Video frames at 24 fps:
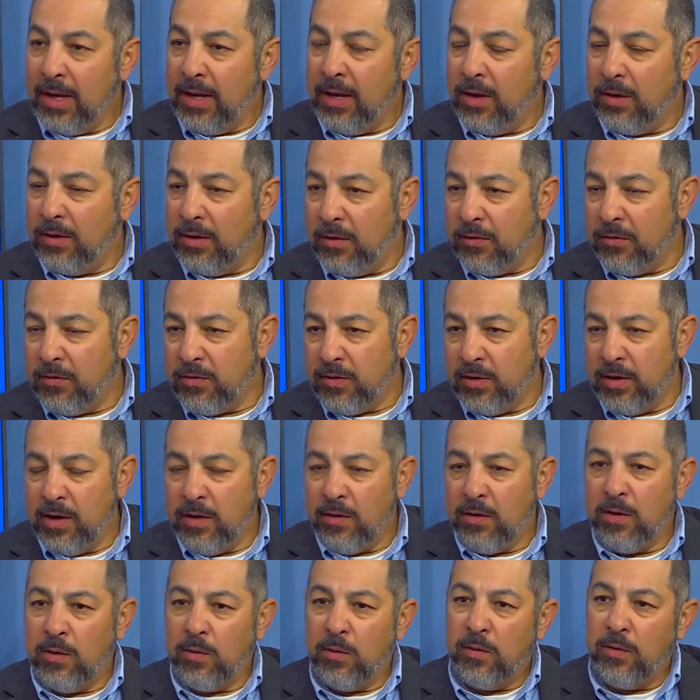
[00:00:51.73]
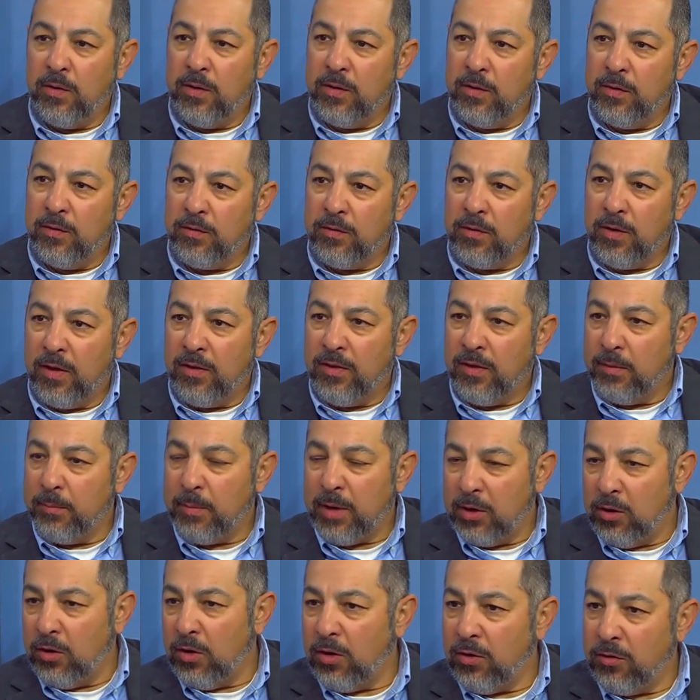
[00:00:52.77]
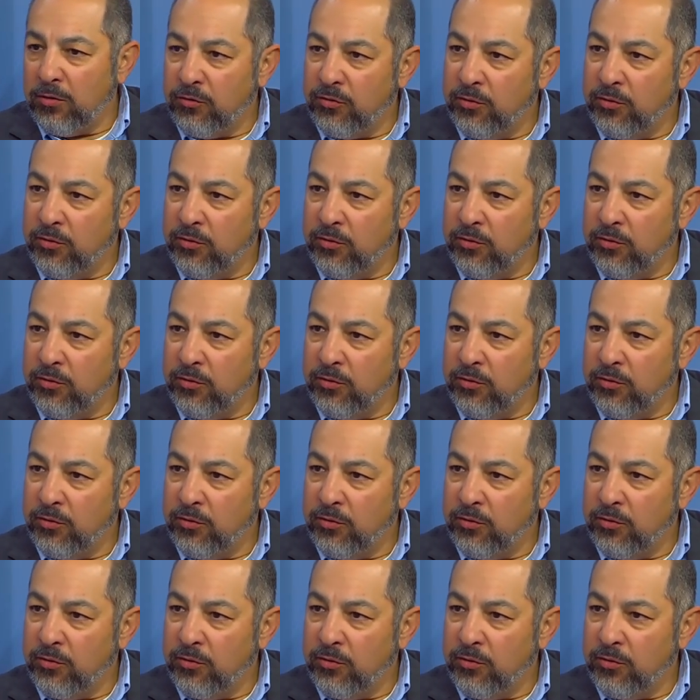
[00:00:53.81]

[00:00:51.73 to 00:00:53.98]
Now, another scenario is, I think my daughter,